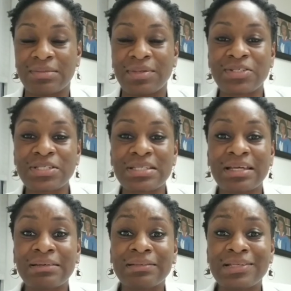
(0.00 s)
The menstrual
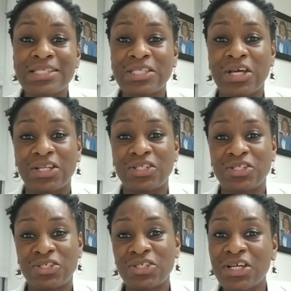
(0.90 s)
cycle is not
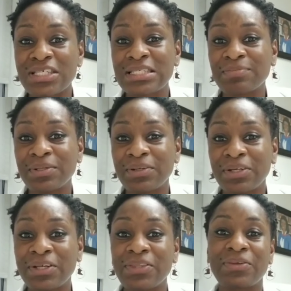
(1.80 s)
just the
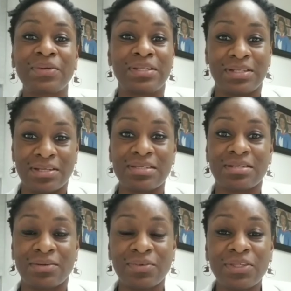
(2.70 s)
period, though it does
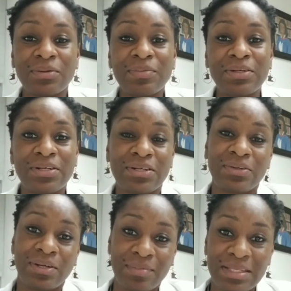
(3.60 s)
start with your period
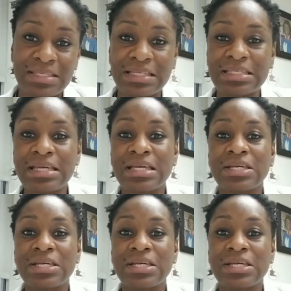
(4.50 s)
or your menses.